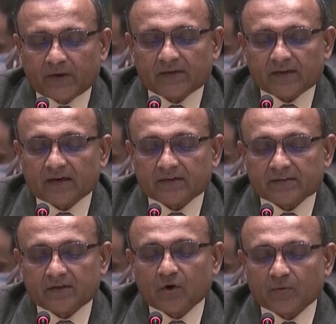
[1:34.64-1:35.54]
and under
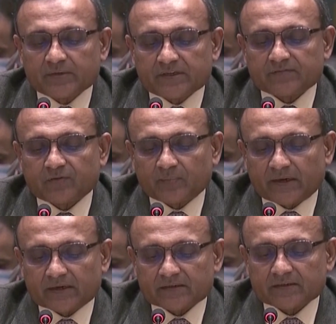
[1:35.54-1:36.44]
the Normandy
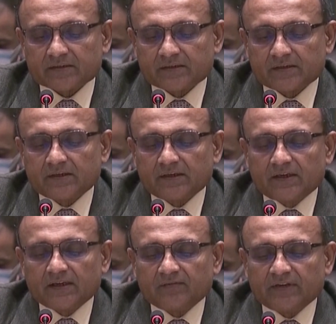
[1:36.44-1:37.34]
format.
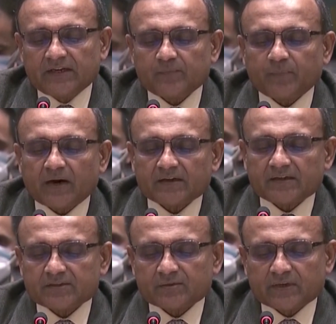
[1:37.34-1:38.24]
We need
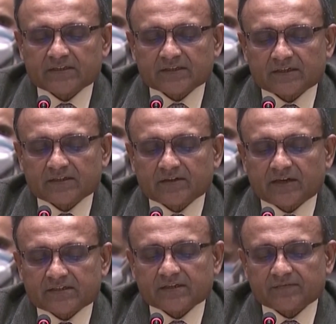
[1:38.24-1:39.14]
parties to exert
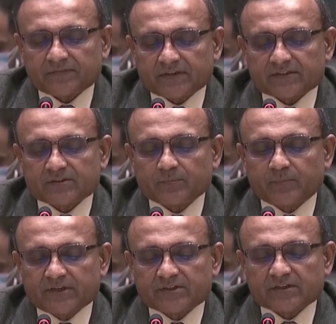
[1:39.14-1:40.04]
greater efforts to
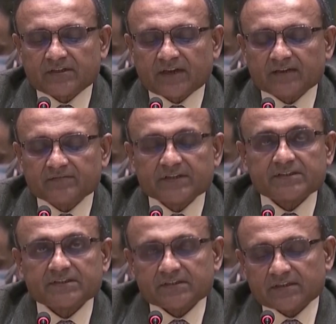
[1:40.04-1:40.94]
bridge divergent